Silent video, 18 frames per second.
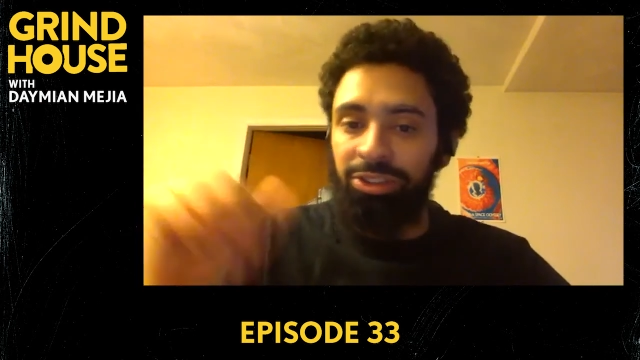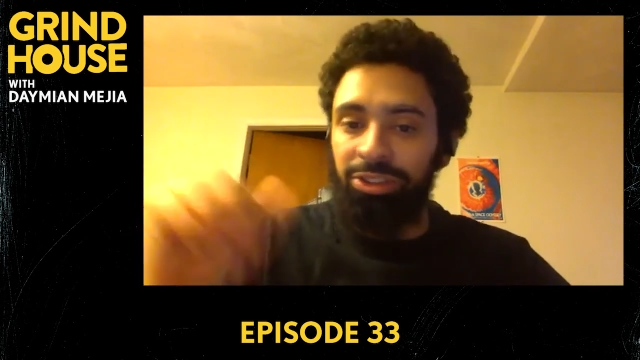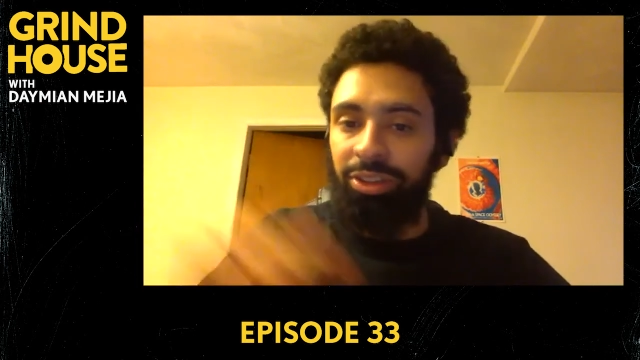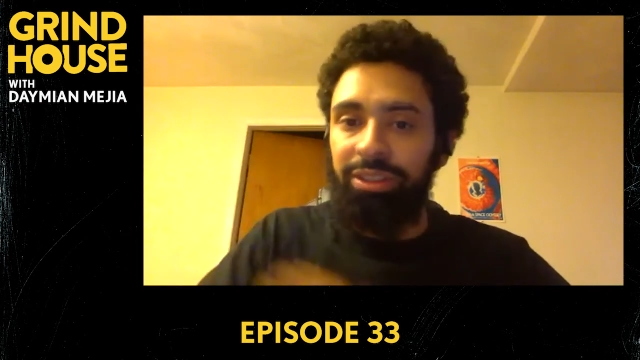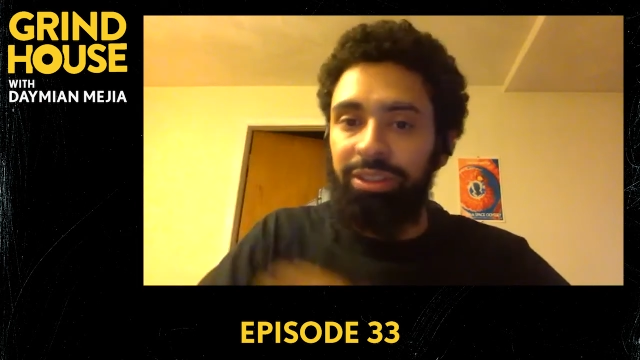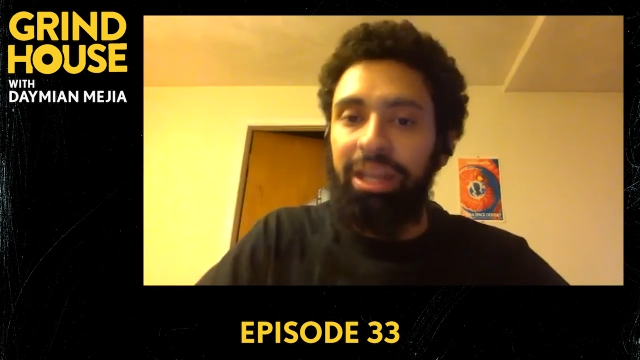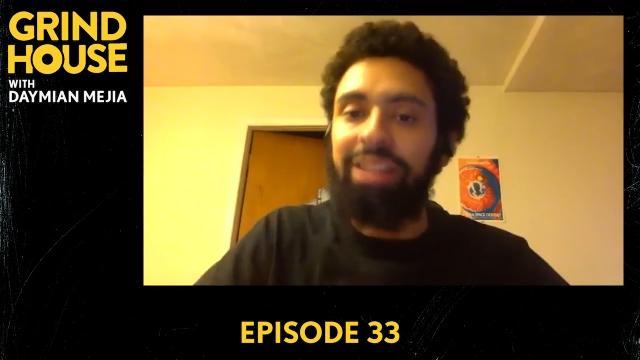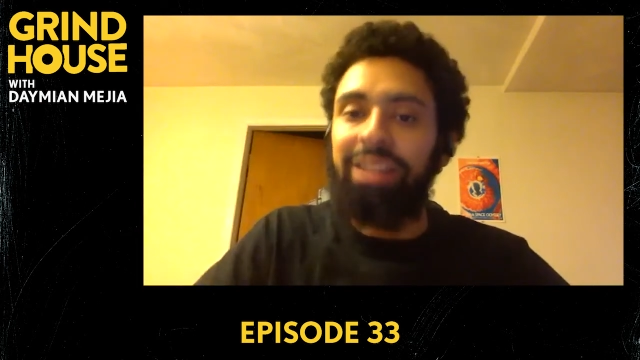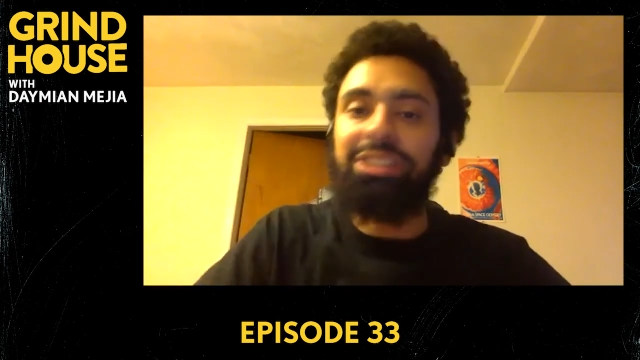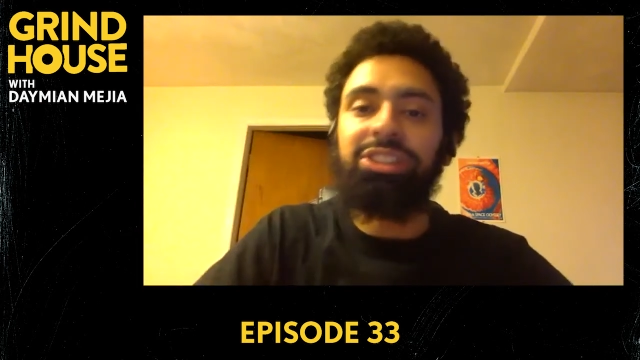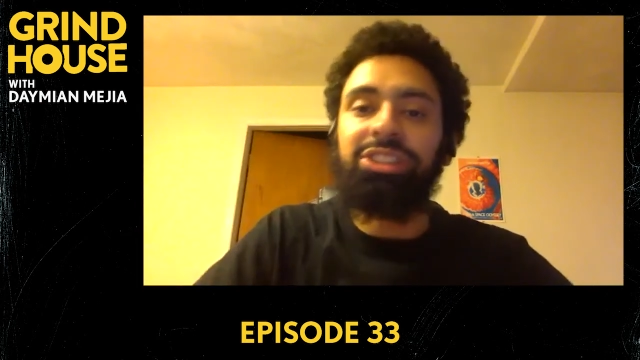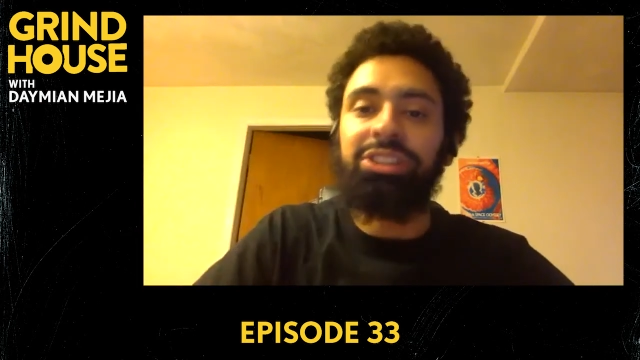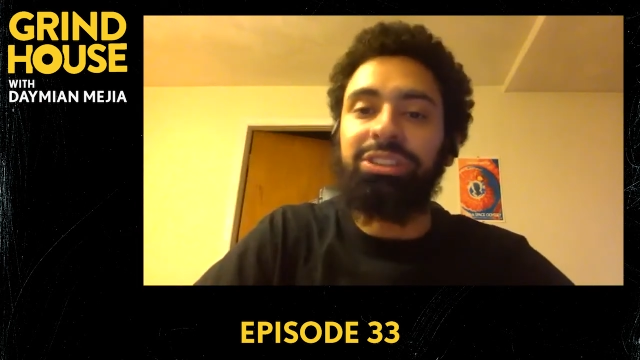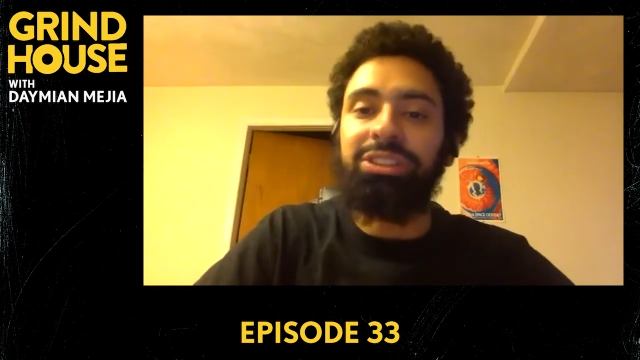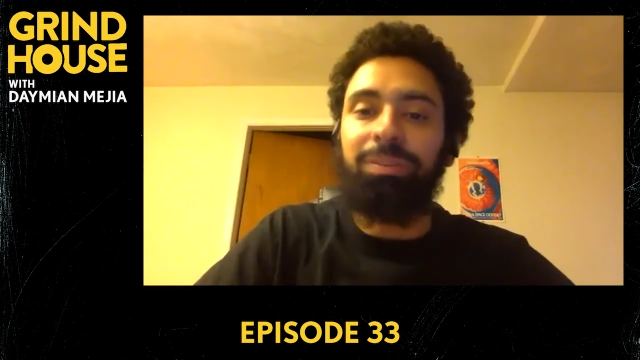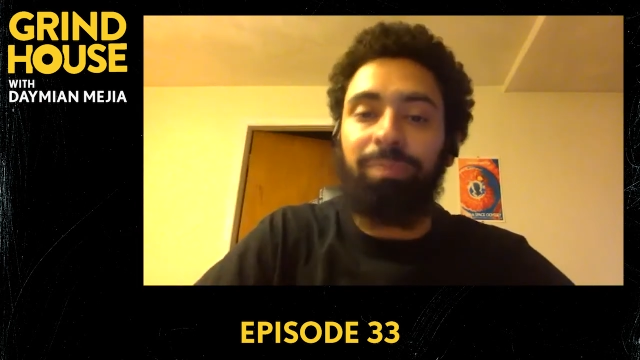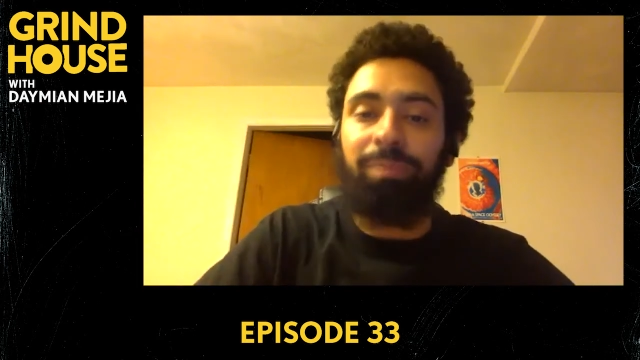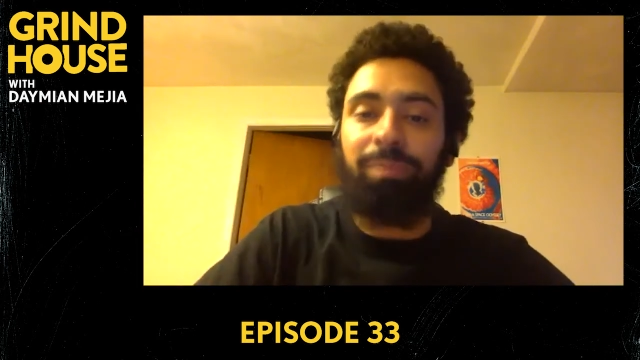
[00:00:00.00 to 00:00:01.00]
So like that's just
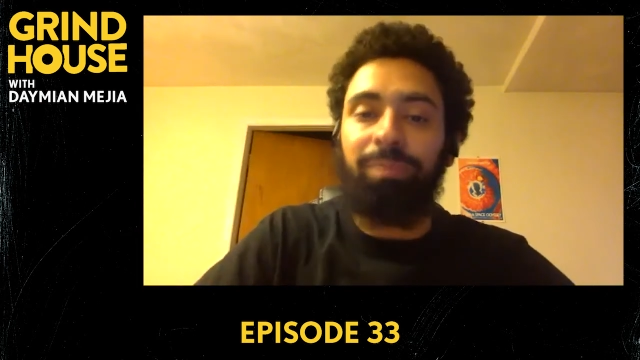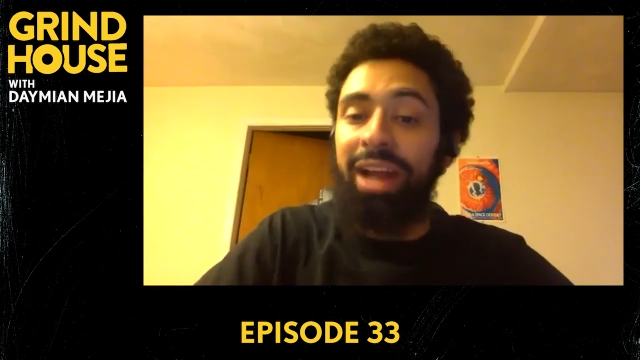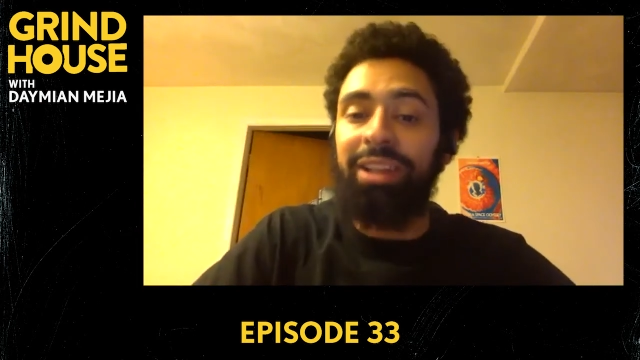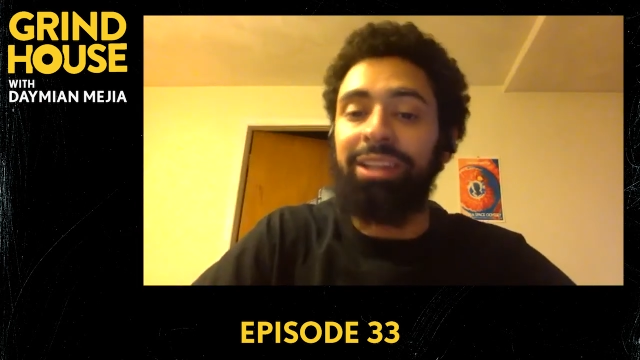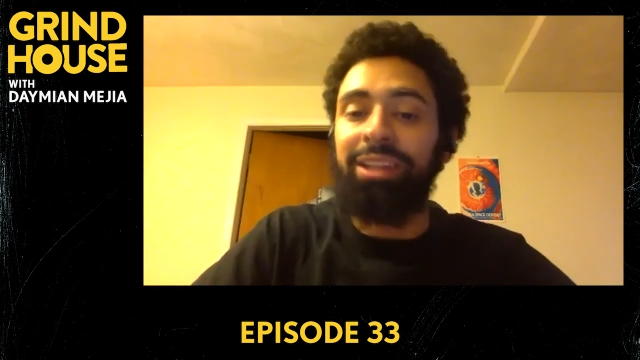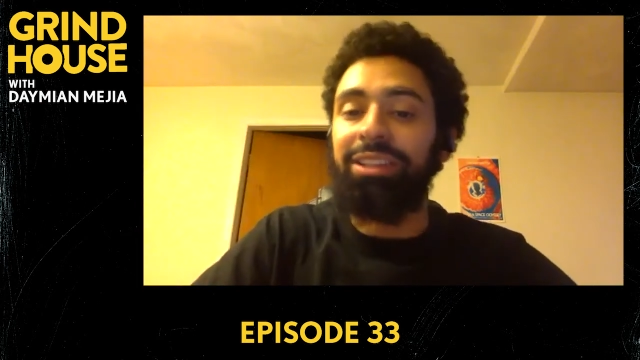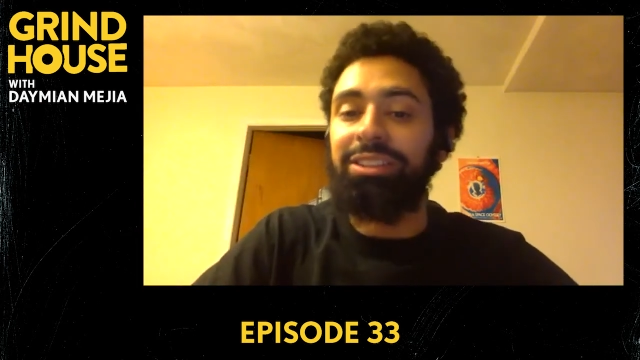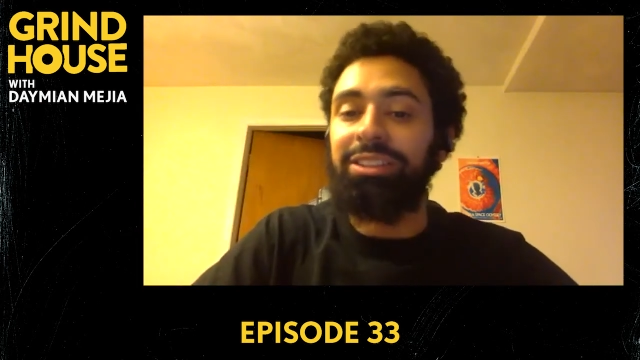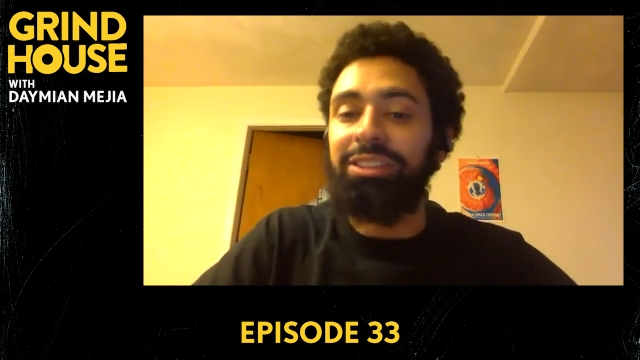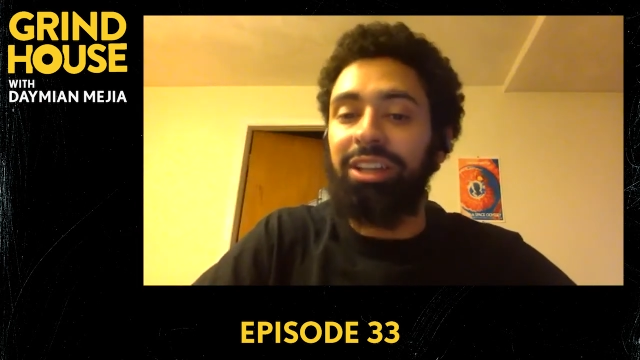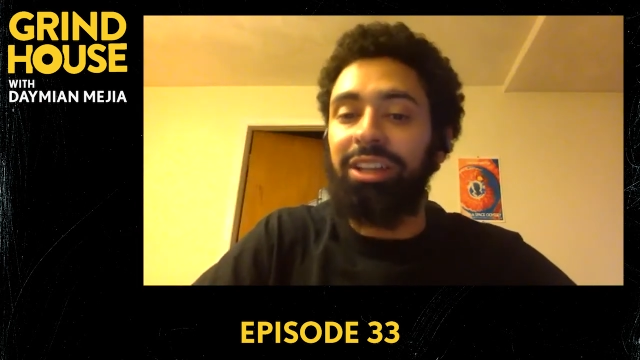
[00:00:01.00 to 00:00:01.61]
the madness.